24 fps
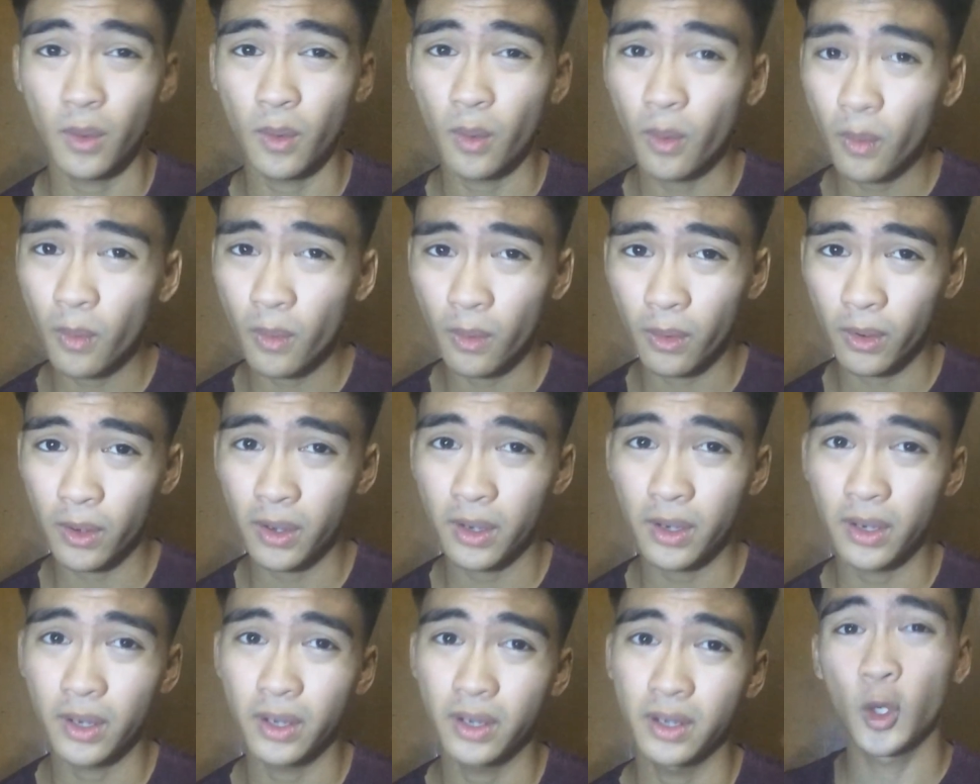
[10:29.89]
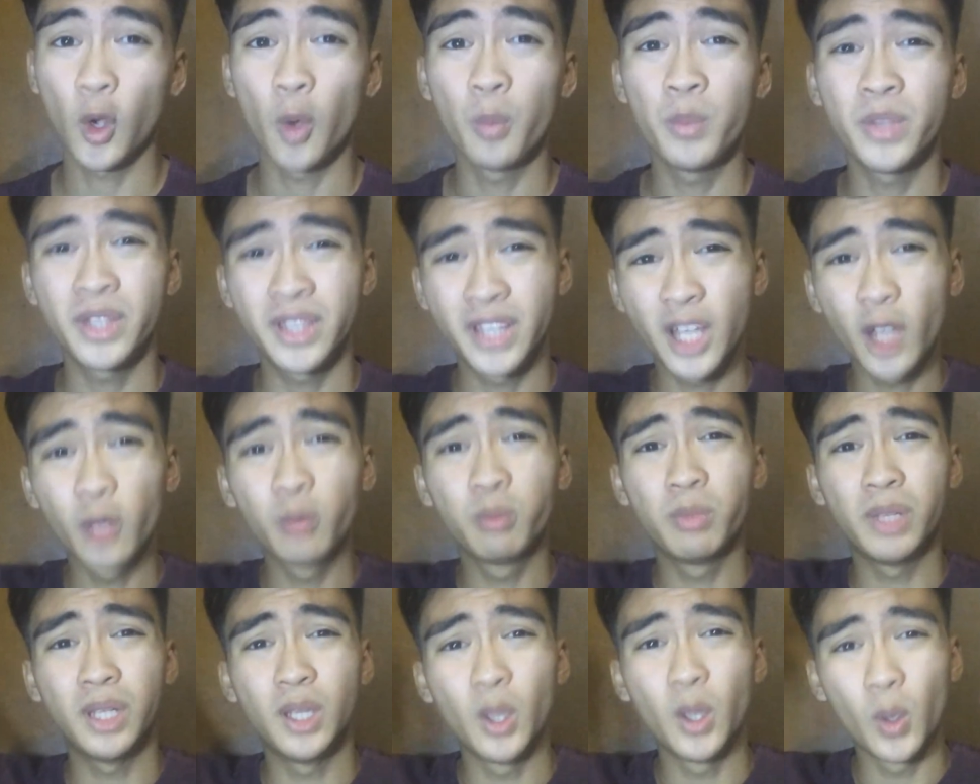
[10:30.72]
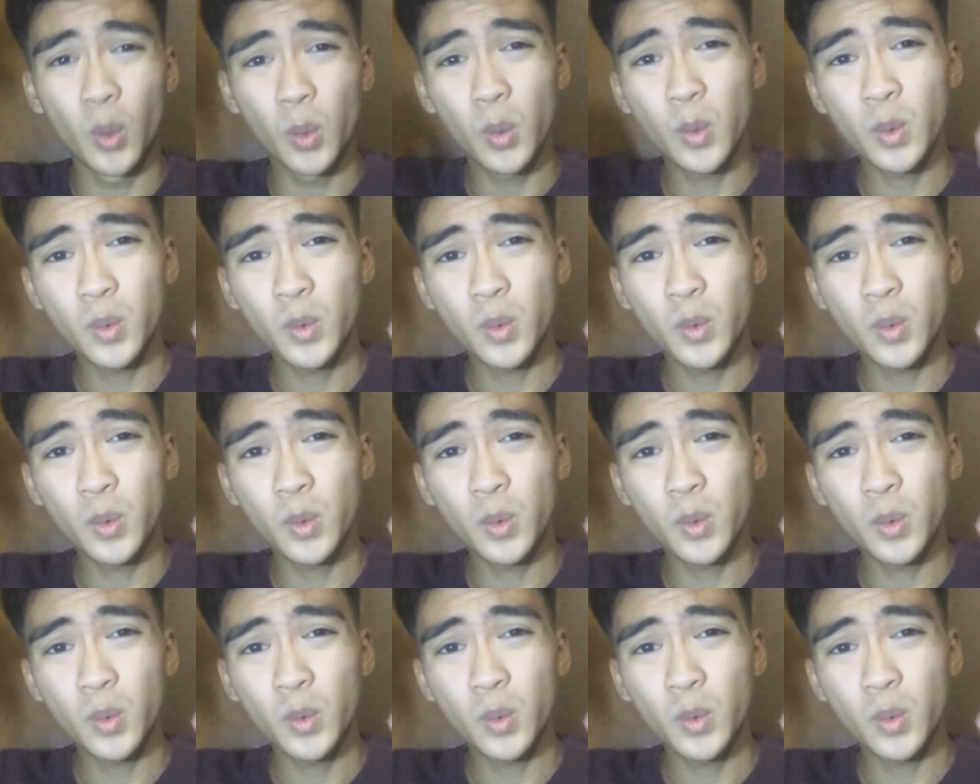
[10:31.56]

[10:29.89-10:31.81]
or comment down below.